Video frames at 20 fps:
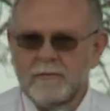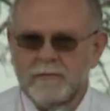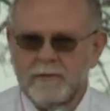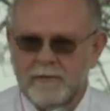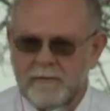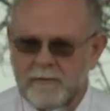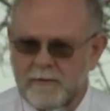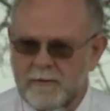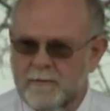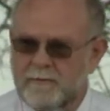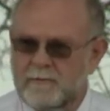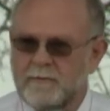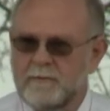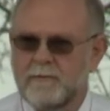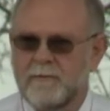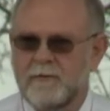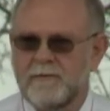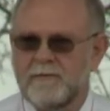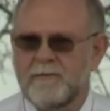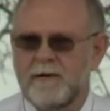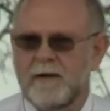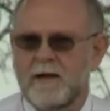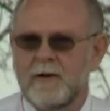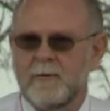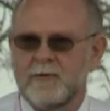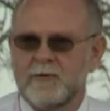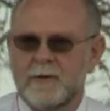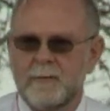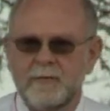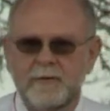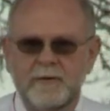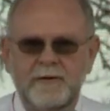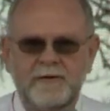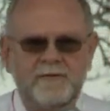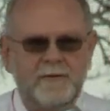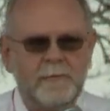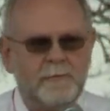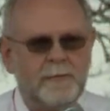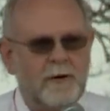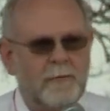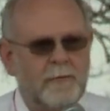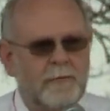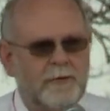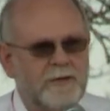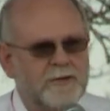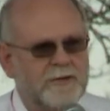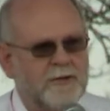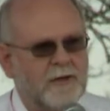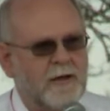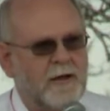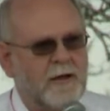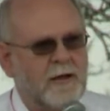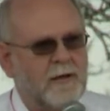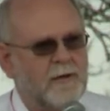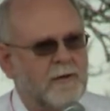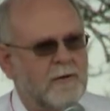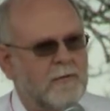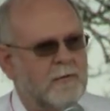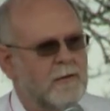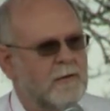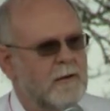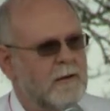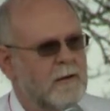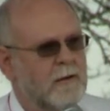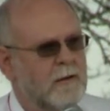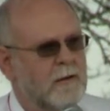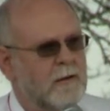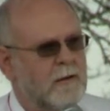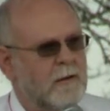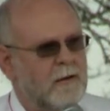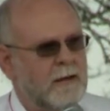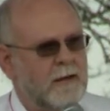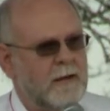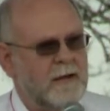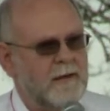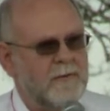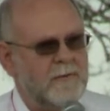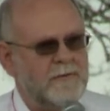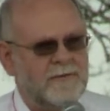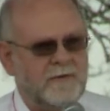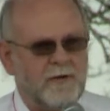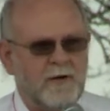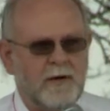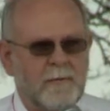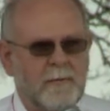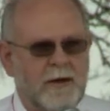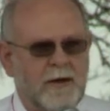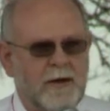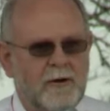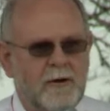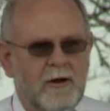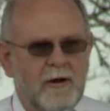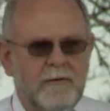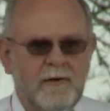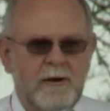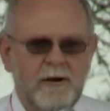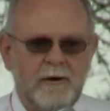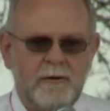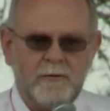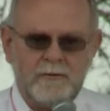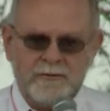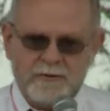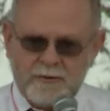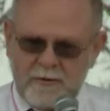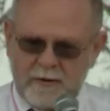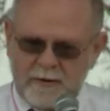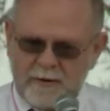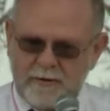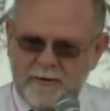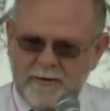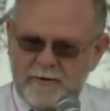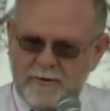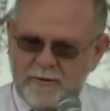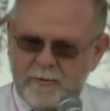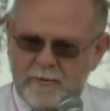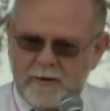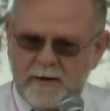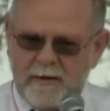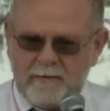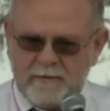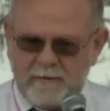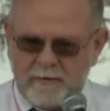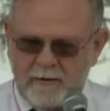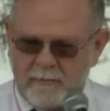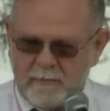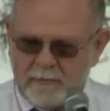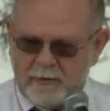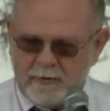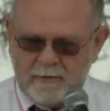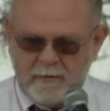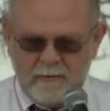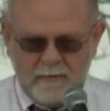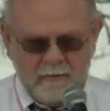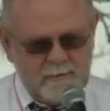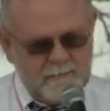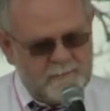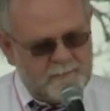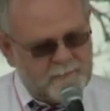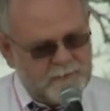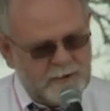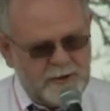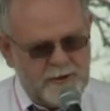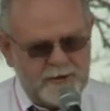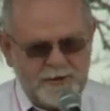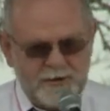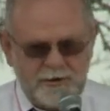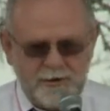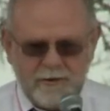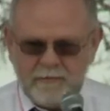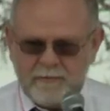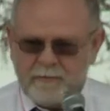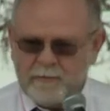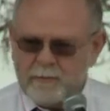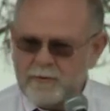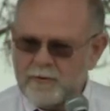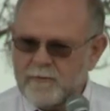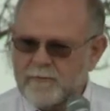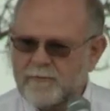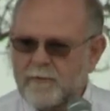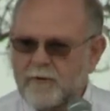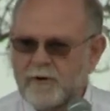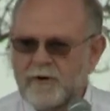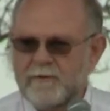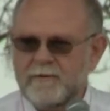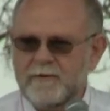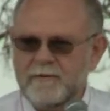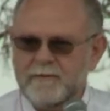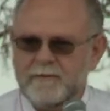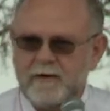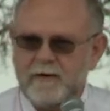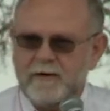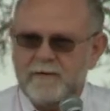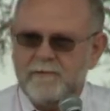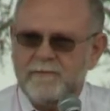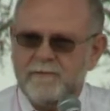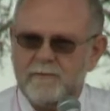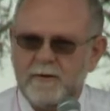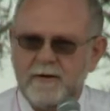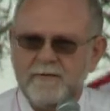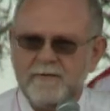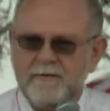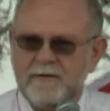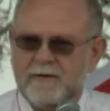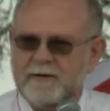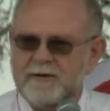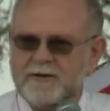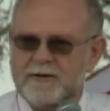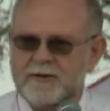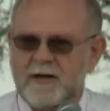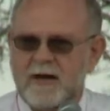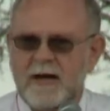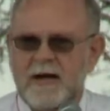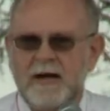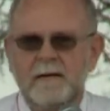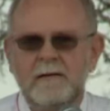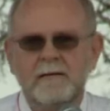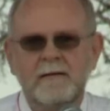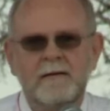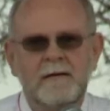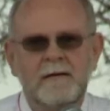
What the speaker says: They're following the police department in Chicago, and there was a young man on there who was trying to do the right thing, but each year 3 or 4 of his friends get shot